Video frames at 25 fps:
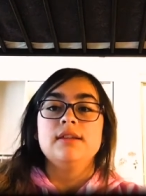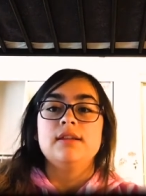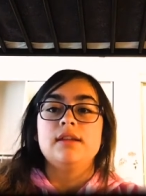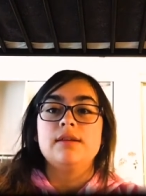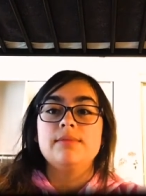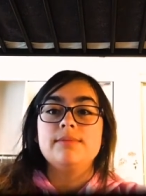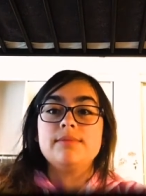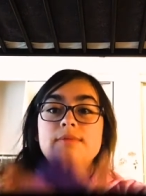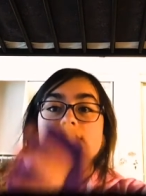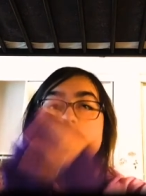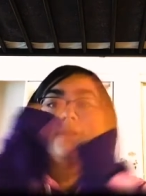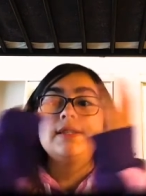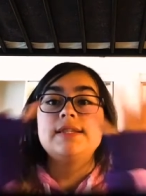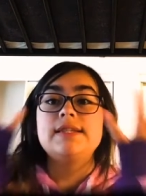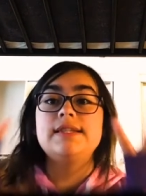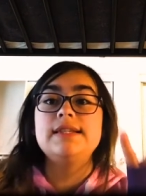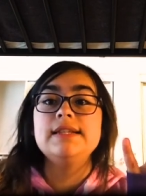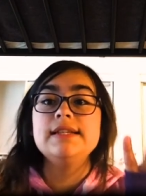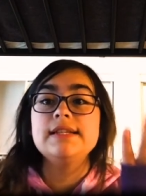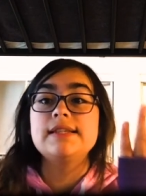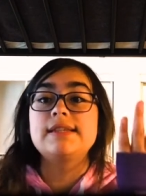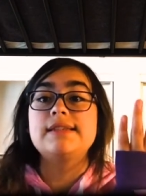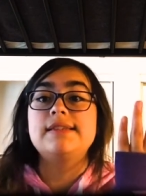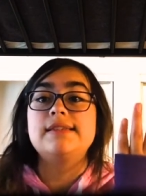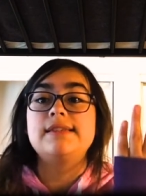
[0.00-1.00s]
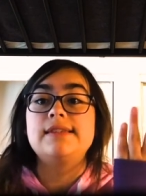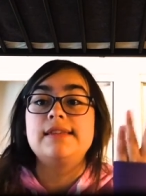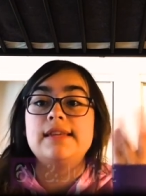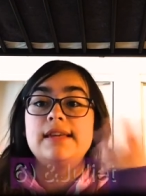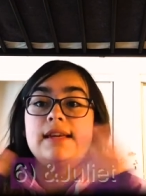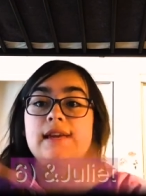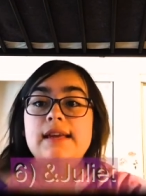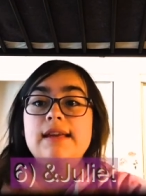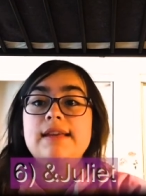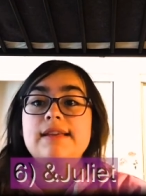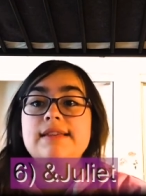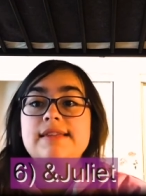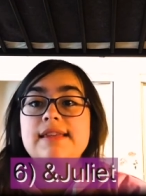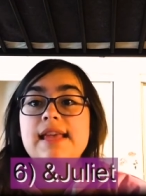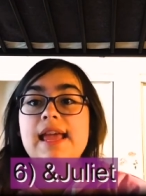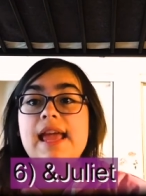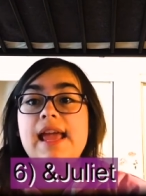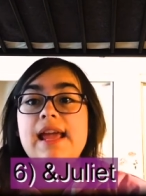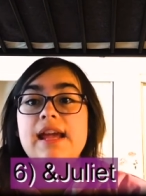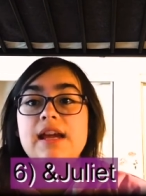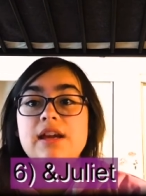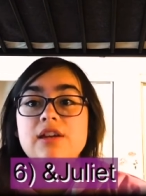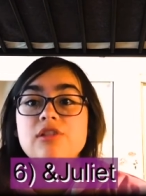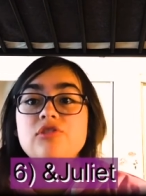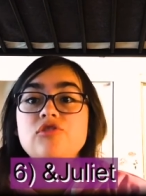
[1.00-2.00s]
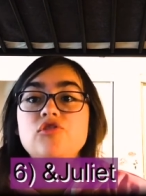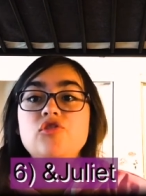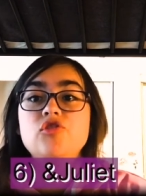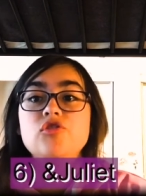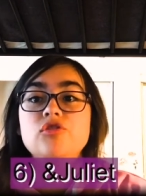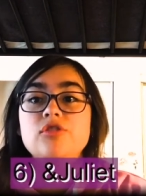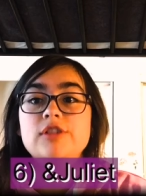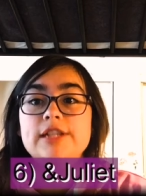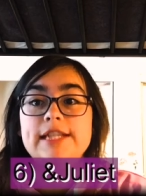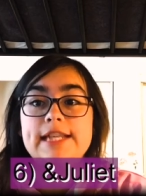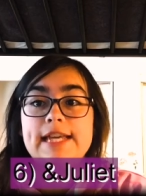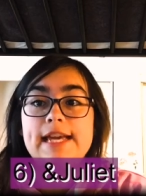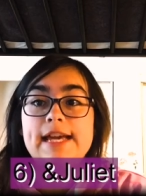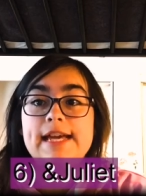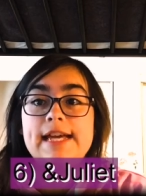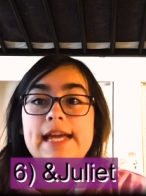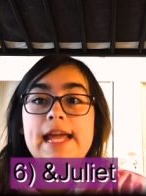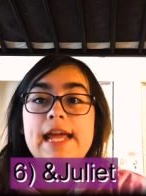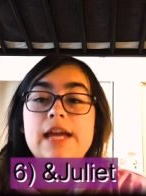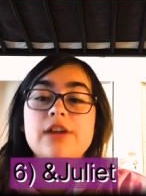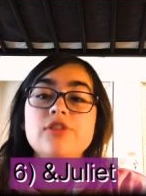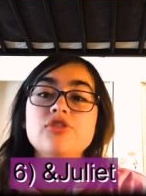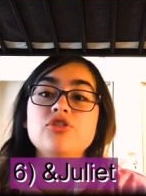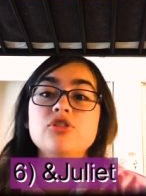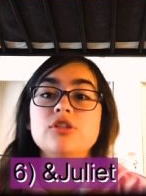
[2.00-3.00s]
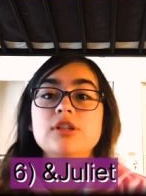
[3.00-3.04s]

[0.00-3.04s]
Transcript: Number six is & Juliet.